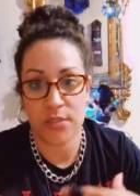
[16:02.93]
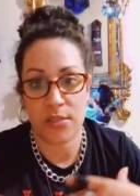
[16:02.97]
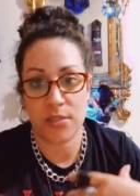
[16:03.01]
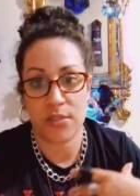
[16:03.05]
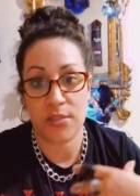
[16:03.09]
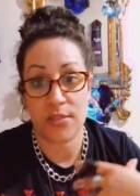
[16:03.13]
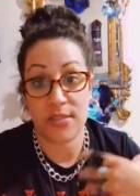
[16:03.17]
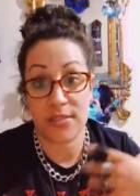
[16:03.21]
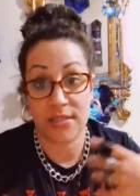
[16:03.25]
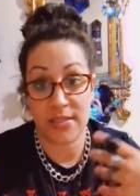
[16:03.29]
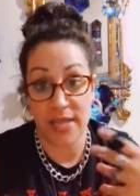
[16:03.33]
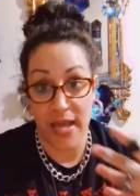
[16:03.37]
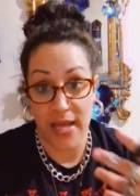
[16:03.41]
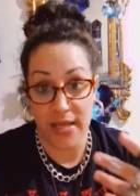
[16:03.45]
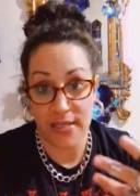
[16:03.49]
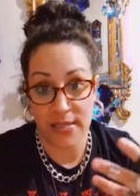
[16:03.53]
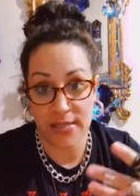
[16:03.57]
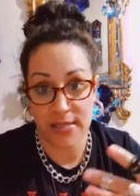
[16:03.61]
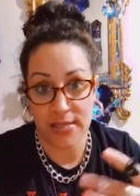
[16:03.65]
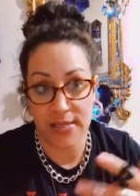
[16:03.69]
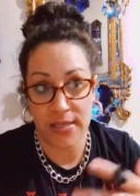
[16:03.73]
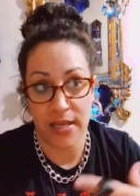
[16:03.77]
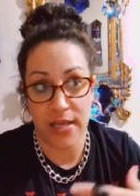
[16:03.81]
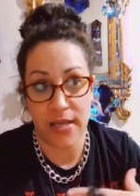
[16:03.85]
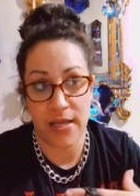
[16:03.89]

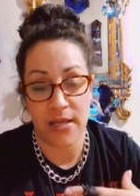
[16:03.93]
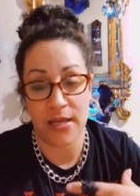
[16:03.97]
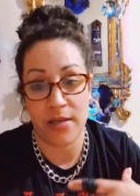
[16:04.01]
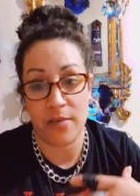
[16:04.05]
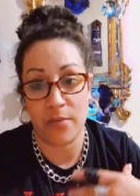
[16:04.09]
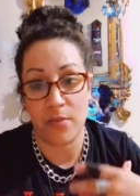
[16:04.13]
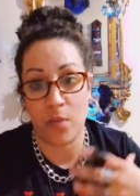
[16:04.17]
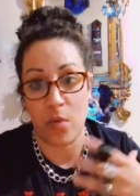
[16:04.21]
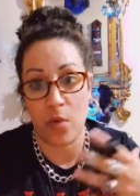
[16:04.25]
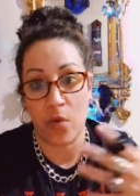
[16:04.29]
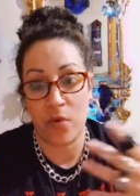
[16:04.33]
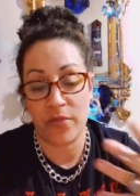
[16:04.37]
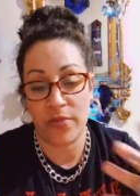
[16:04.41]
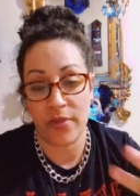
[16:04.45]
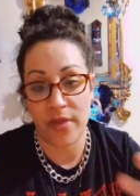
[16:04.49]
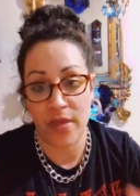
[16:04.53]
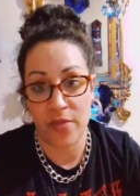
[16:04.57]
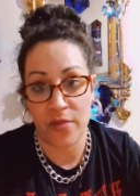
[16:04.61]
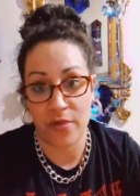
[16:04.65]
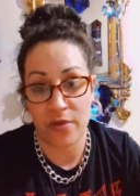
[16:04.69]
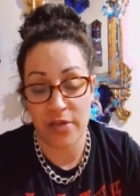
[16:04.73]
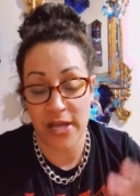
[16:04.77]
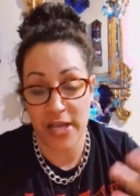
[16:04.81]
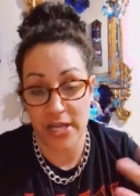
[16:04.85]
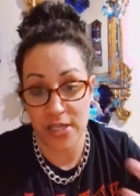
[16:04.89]
Set and more of the
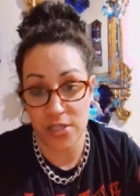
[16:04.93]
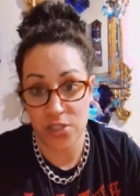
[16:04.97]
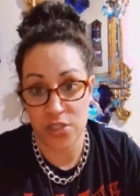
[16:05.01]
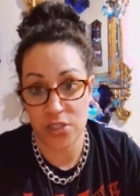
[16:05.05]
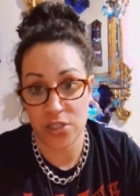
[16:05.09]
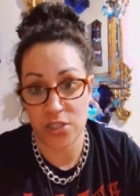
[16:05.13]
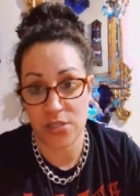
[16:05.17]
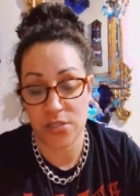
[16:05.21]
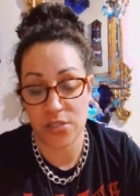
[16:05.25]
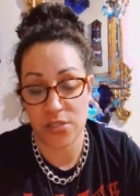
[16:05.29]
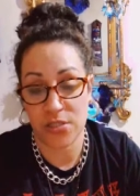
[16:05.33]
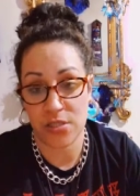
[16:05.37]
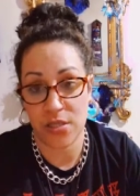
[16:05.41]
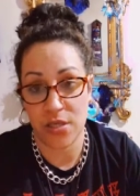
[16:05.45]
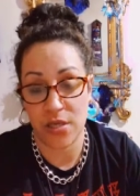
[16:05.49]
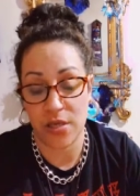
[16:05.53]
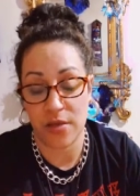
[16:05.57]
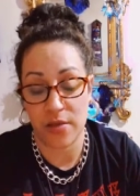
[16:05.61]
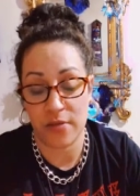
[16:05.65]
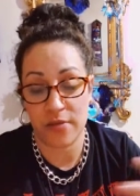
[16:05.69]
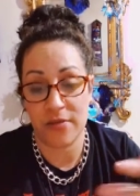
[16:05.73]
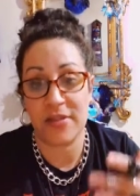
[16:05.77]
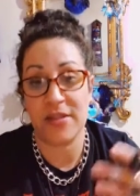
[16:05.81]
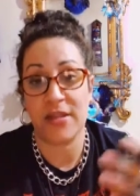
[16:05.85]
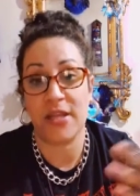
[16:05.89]
other ancient, uh,